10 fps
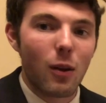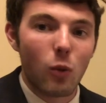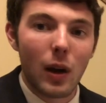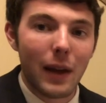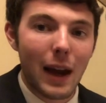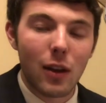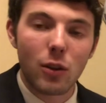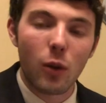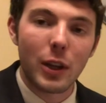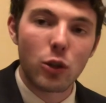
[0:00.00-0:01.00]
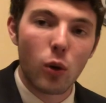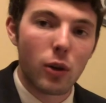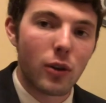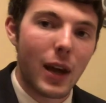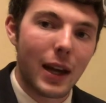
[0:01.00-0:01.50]
Really, I just don't think
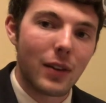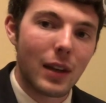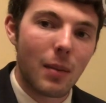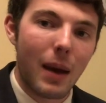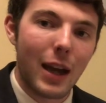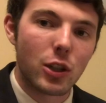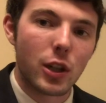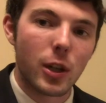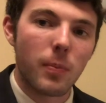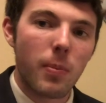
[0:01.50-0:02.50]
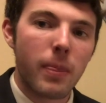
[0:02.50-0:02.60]
Georgia Tech is any match here.